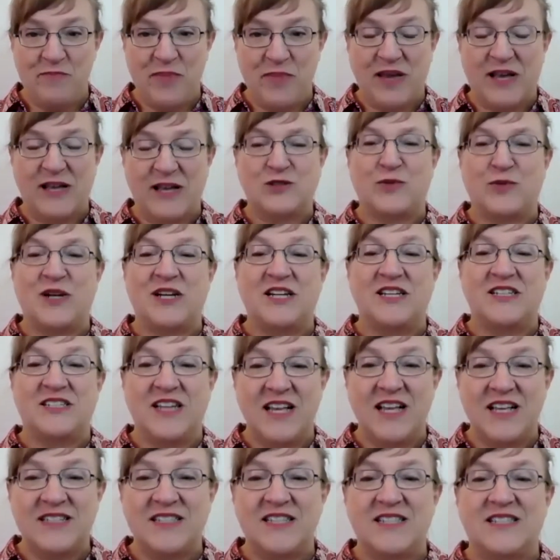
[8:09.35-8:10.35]
because what it
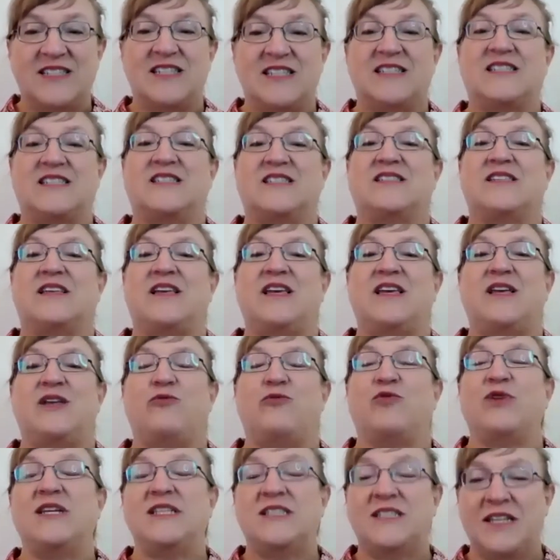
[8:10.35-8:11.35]
does is it
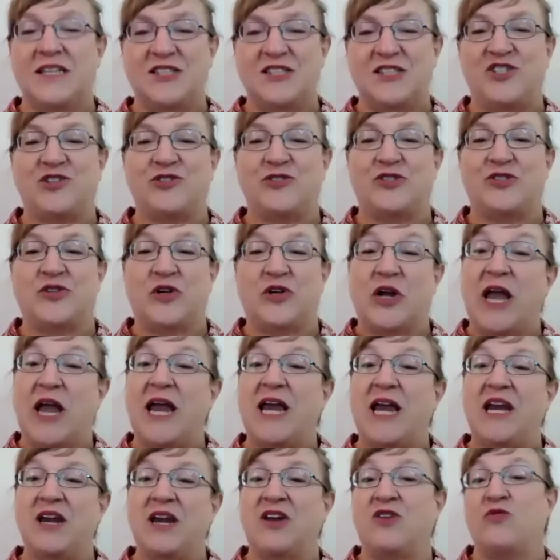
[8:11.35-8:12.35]
resets your
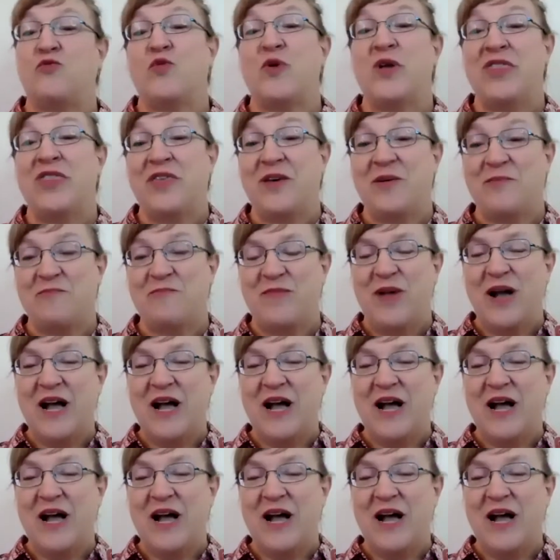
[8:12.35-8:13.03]
circadian rhythm.